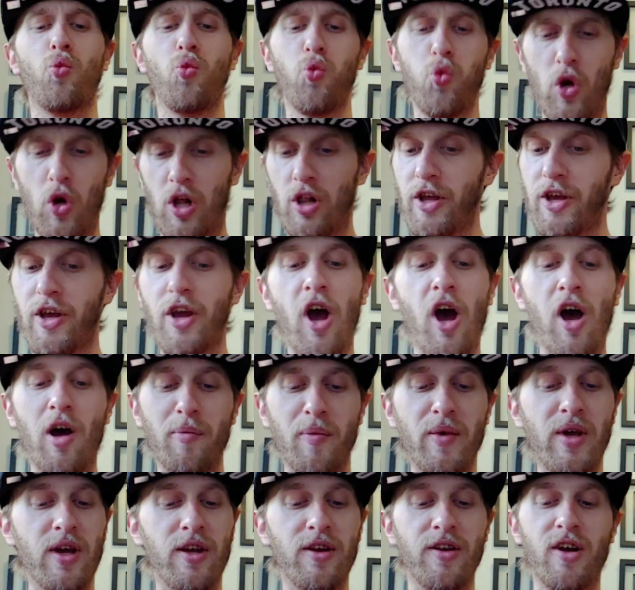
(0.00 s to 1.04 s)
really got
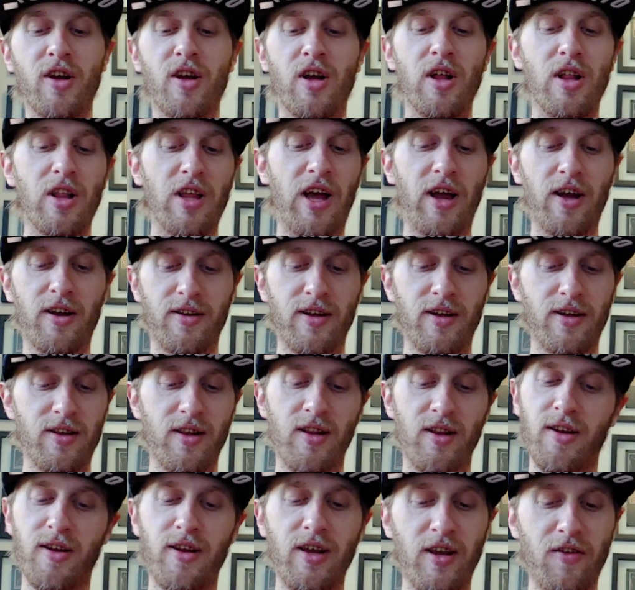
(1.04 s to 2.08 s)
me into collecting
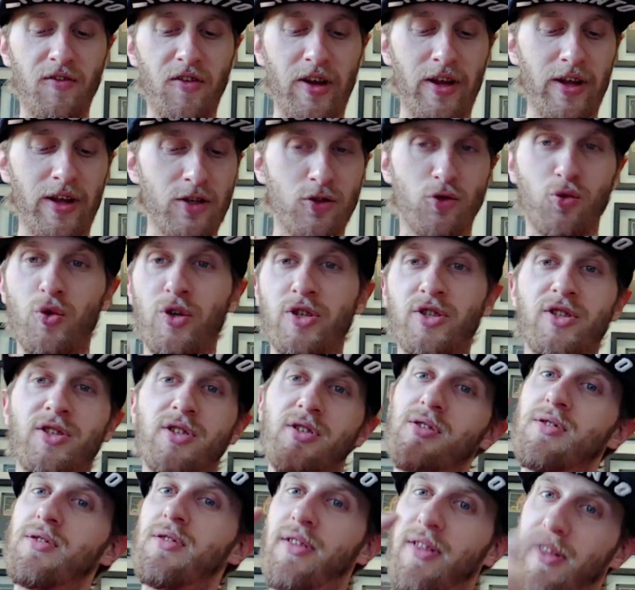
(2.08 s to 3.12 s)
the DVDs
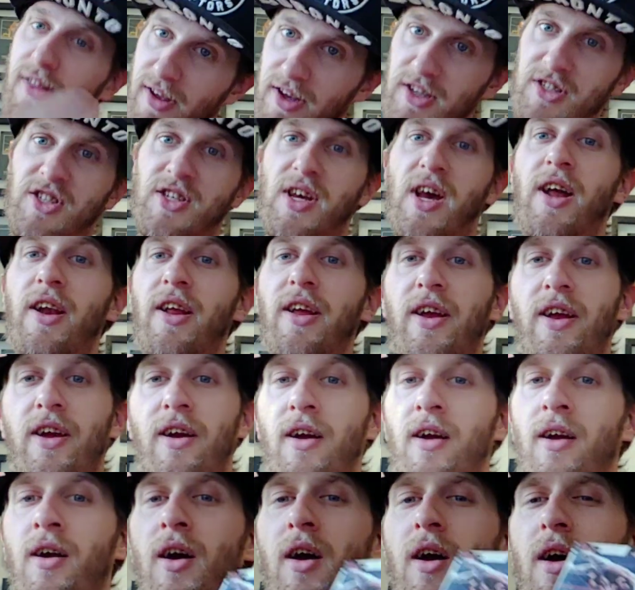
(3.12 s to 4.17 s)
was this set
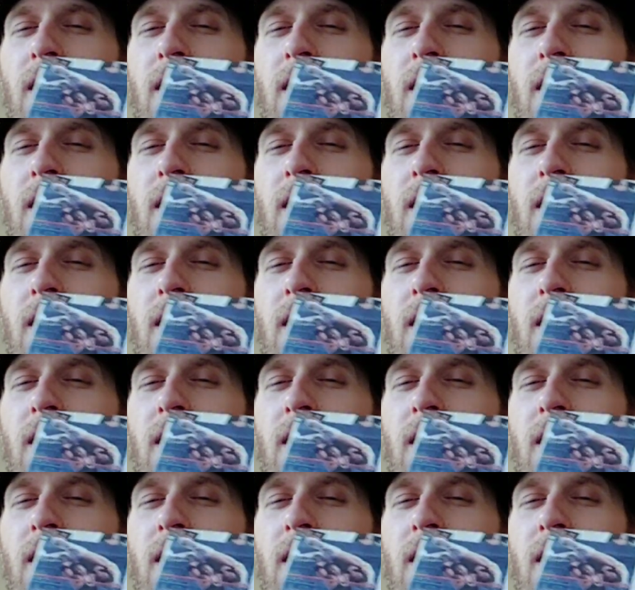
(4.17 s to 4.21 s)
here,